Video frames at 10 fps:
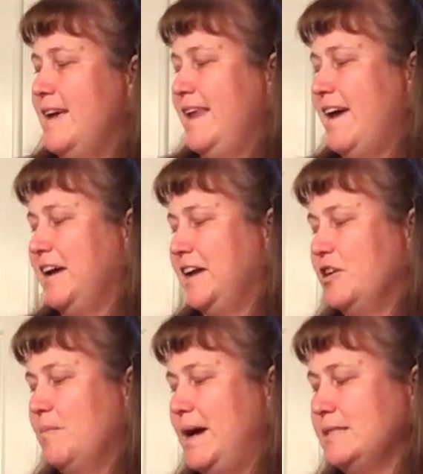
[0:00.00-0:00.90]
now I gotta
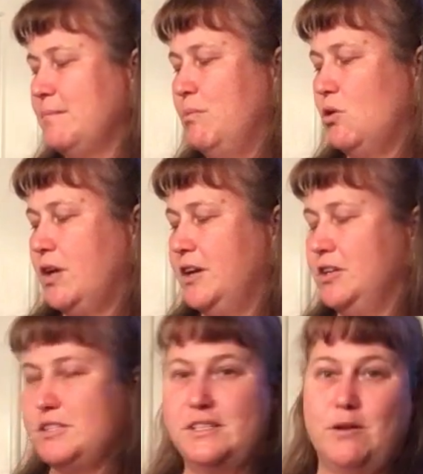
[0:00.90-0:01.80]
go buy some bolt
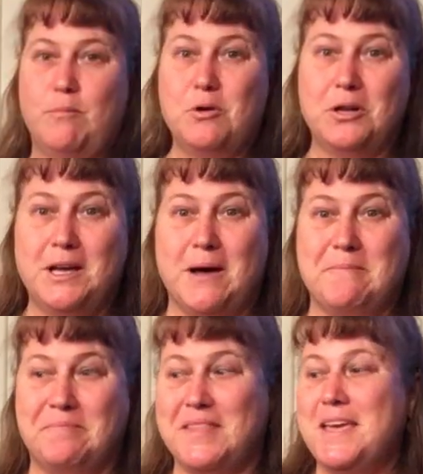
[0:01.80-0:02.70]
cutters. So more to
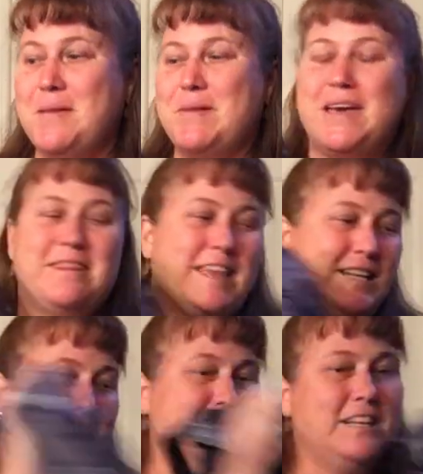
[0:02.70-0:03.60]
come. But
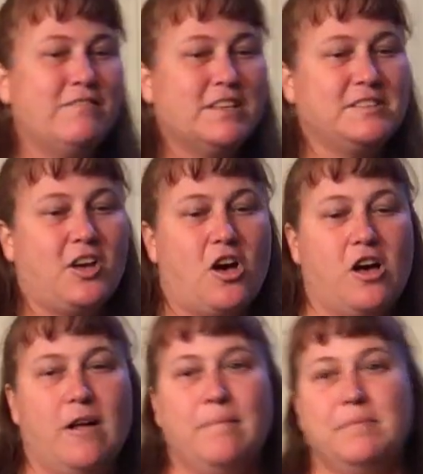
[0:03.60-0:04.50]
that's the end of this
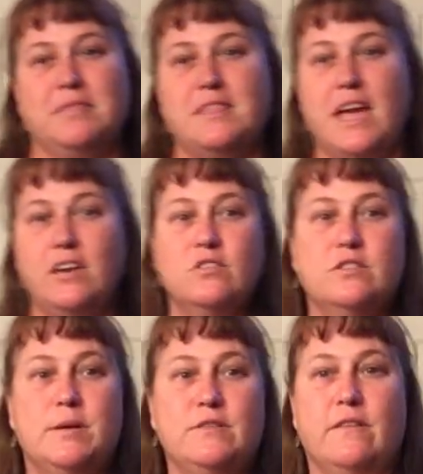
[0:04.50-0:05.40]
haul. Thank you so
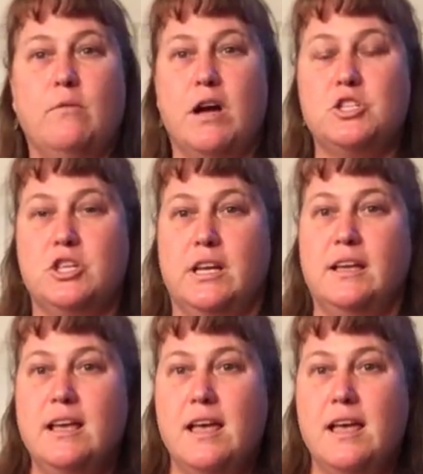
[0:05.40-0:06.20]
much for watching.